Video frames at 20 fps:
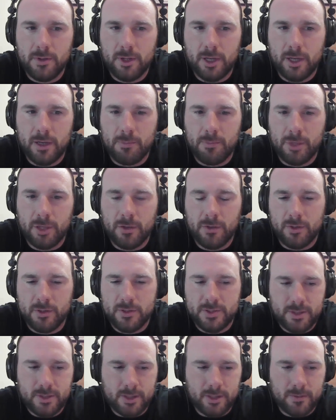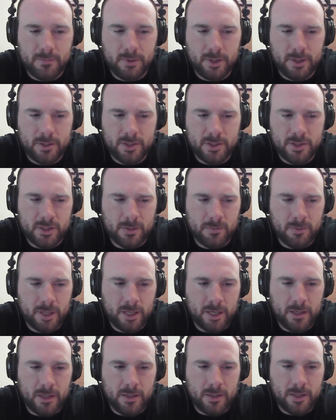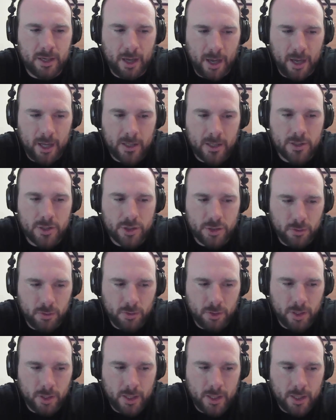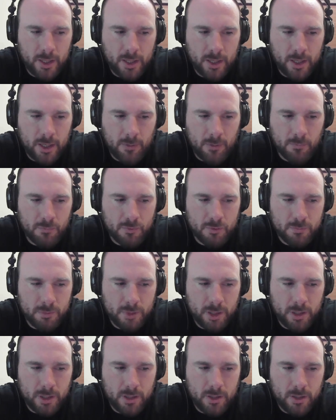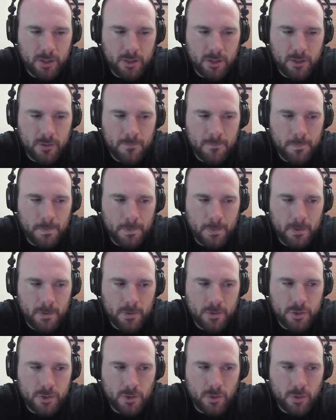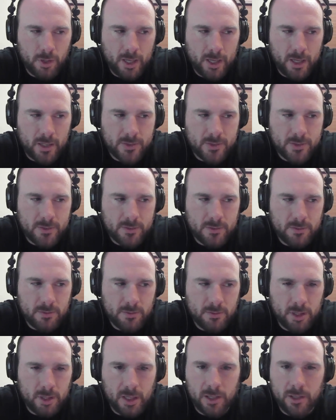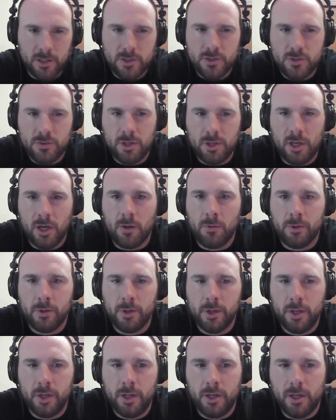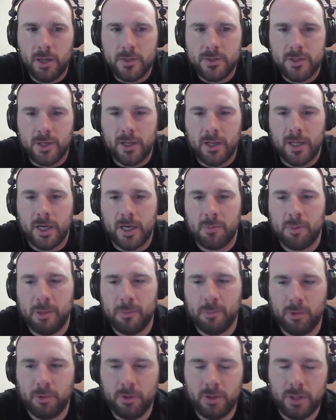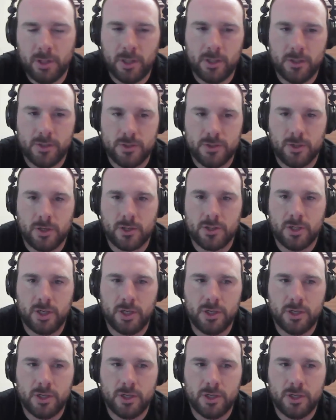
But no, it's just something that I enjoy, and it helps me showcase the industry outwardly. I saw a lot of people in the construction